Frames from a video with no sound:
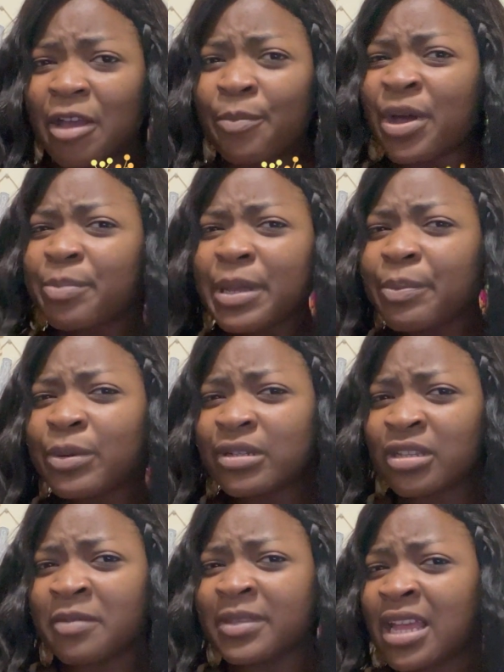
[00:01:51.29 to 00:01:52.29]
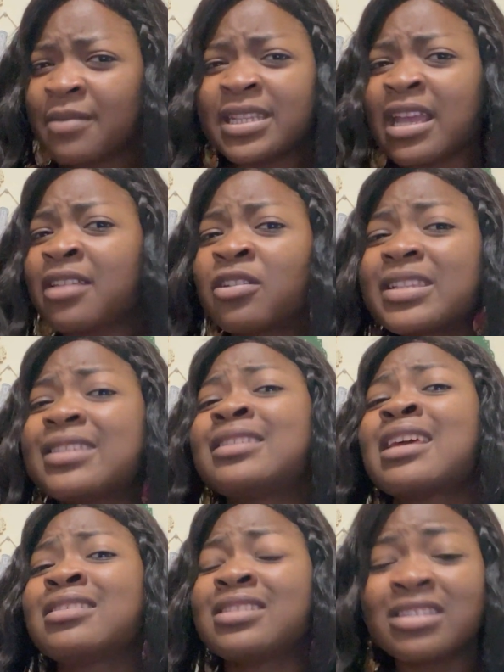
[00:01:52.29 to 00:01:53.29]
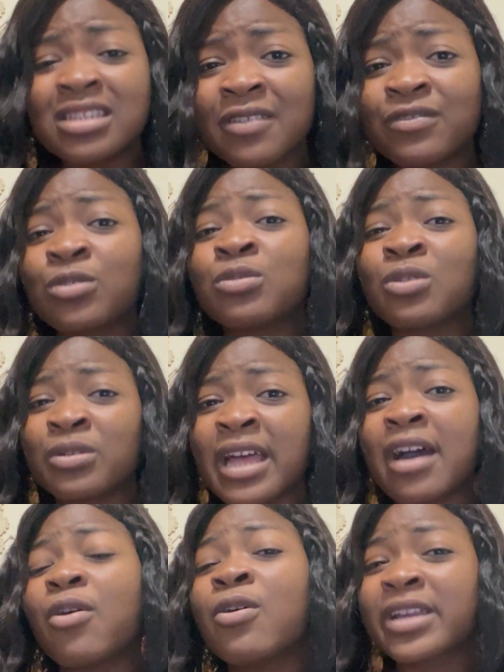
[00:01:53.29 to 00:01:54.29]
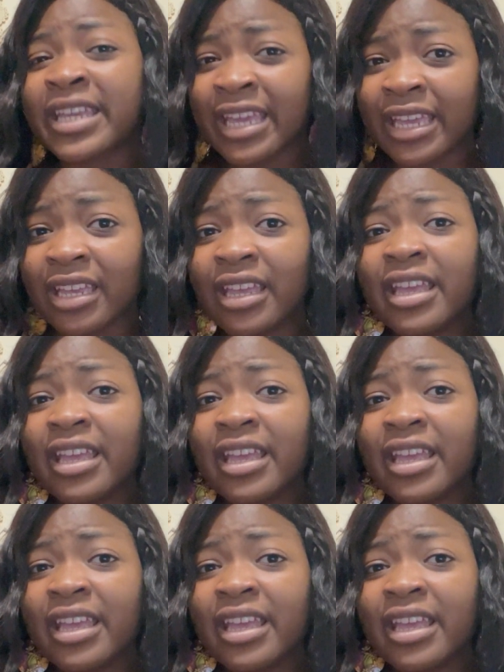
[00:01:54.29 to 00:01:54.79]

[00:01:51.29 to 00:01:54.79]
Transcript: but people sometimes they are not sensitive to know that okay